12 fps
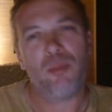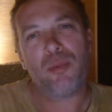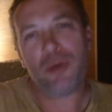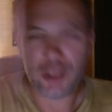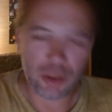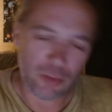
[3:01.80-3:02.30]

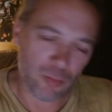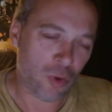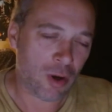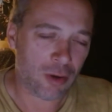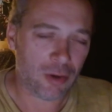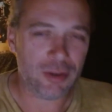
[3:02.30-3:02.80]
put your
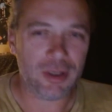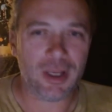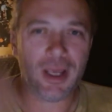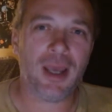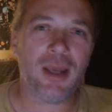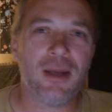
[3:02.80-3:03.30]
water on your
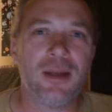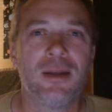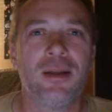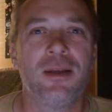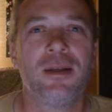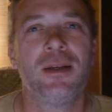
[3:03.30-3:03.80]
head,
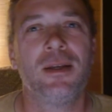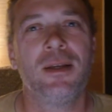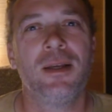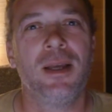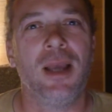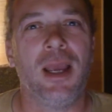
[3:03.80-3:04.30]

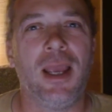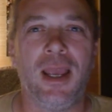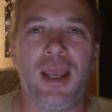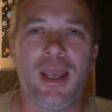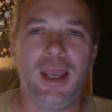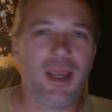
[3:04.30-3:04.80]

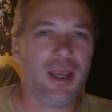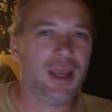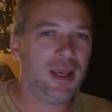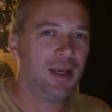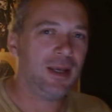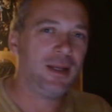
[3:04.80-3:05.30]

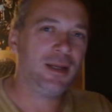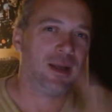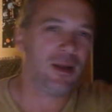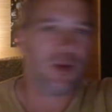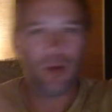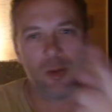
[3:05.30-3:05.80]
and
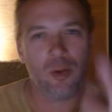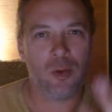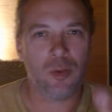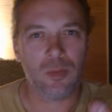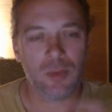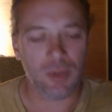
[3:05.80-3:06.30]

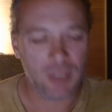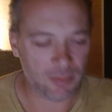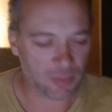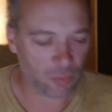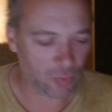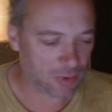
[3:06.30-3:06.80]
keep
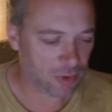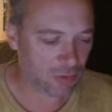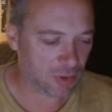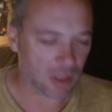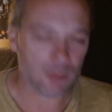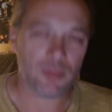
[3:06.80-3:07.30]
the real
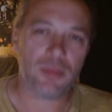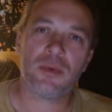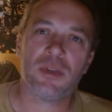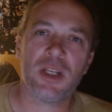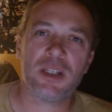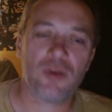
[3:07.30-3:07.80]
news up.
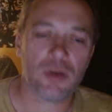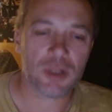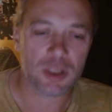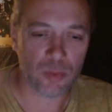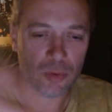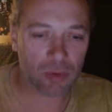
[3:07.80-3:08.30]
Thanks for all the
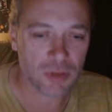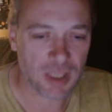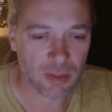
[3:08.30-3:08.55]
support. Stay